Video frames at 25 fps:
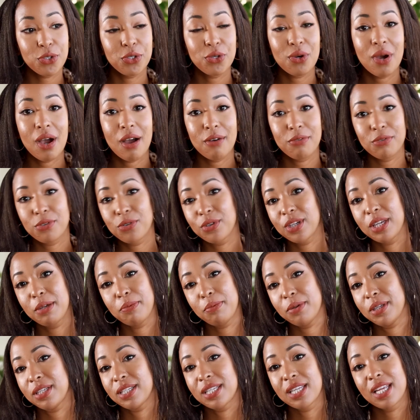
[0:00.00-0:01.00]
you have to
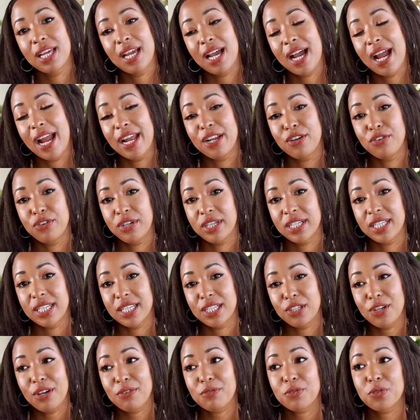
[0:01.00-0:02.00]
keep it
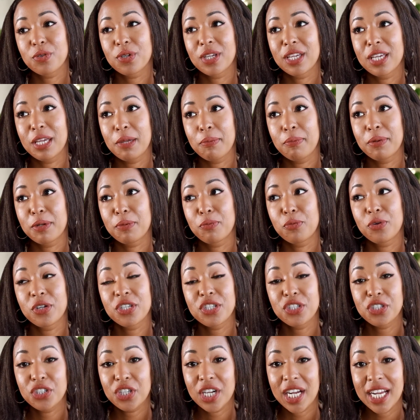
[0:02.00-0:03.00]
hydrated. You have to keep it
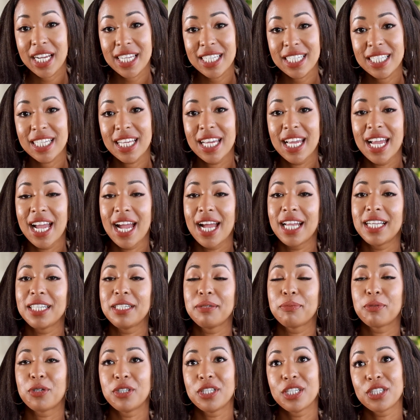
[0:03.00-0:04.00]
moisturized, and
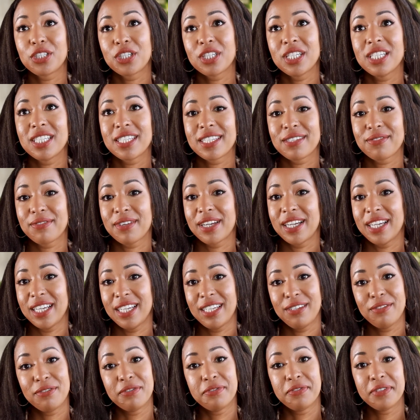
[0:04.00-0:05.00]
deep condition is
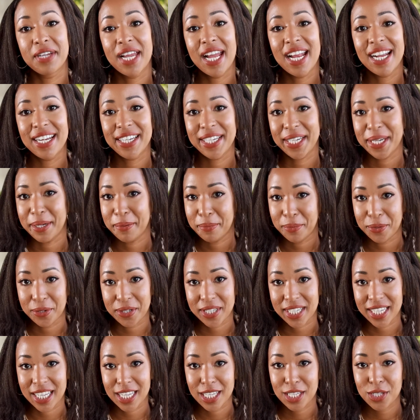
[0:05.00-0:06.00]
very
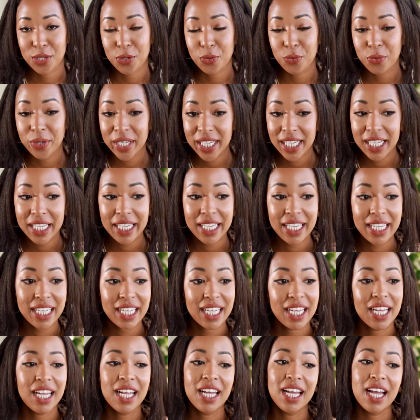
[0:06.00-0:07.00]
important. So weekly
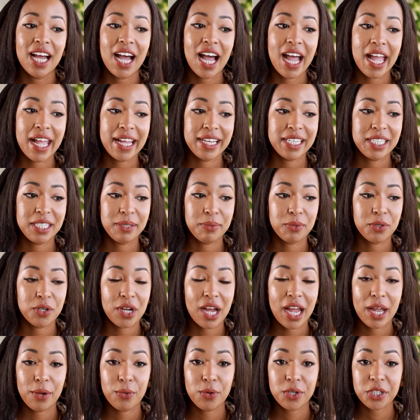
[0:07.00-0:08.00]

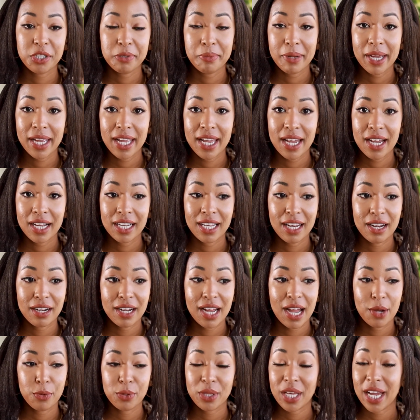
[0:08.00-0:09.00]
I wash my hair
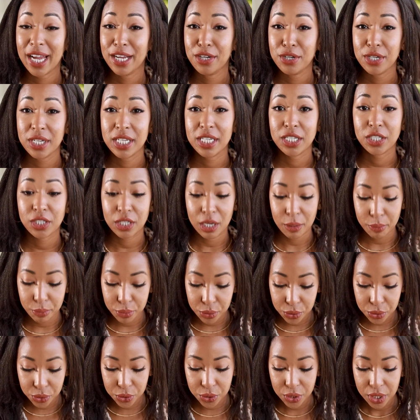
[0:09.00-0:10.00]
with a hydrating
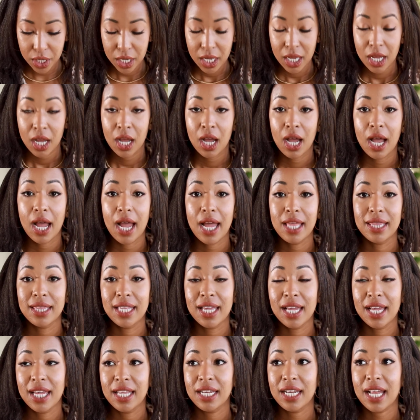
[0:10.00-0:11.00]
shampoo, and
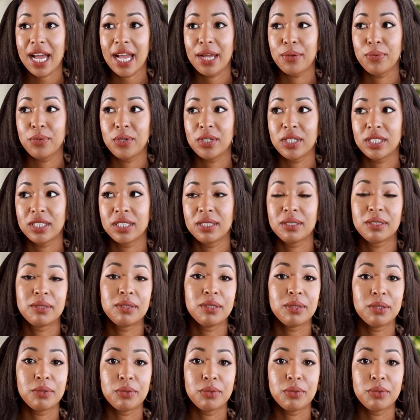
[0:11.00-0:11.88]
then I will